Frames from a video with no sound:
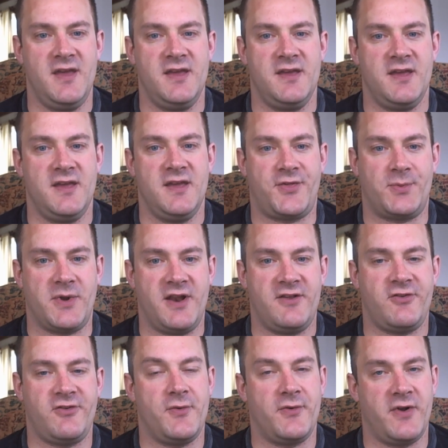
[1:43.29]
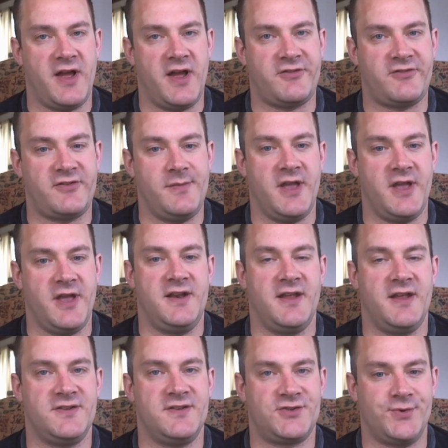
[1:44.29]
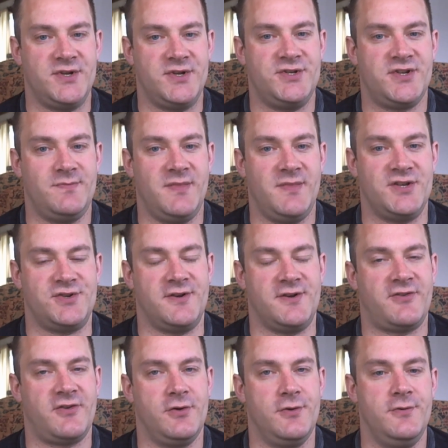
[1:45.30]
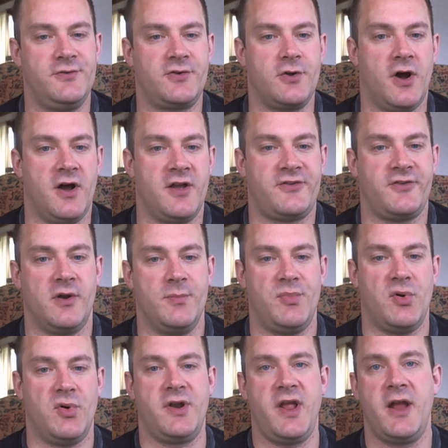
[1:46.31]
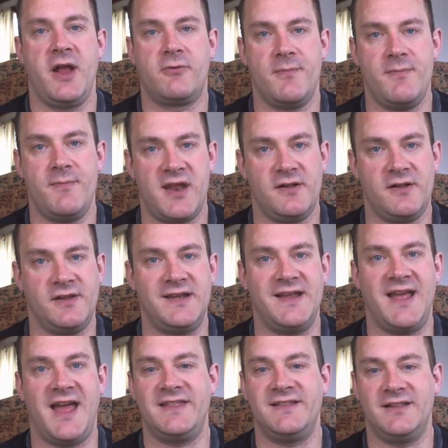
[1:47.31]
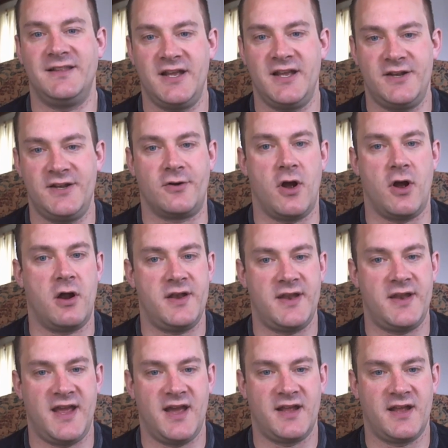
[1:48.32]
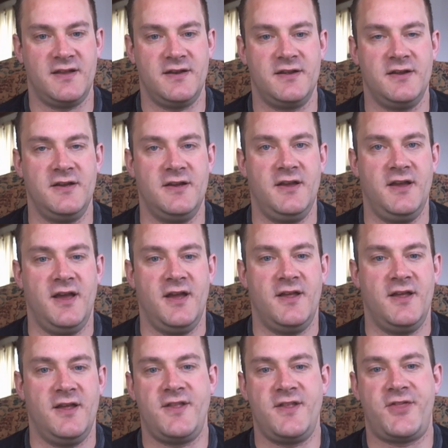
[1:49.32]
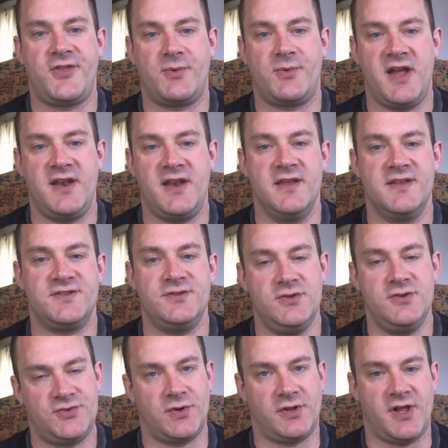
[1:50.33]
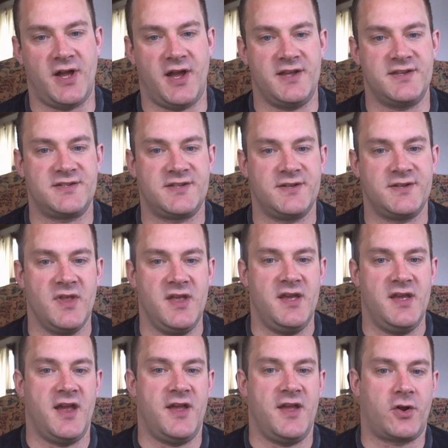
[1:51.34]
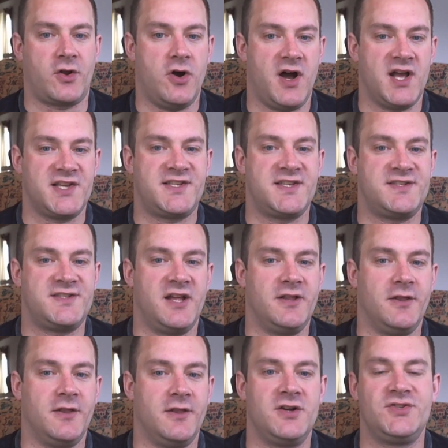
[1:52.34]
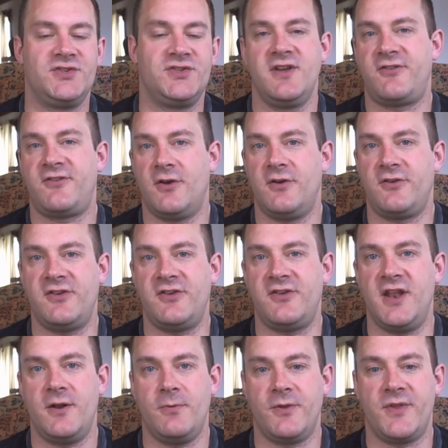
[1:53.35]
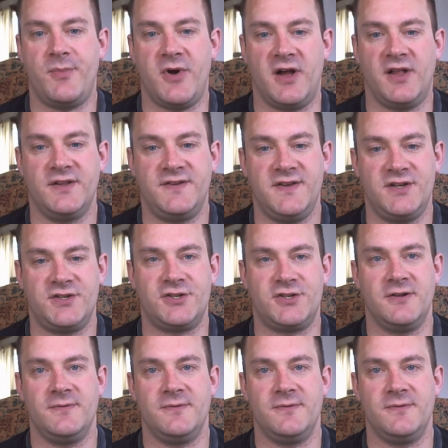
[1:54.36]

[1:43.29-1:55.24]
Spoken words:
If a threat is overestimated and stringent measures, whose costs are borne incrementally and later are enacted, then the threat is neutralized, and the cost is not largely associated with the politician.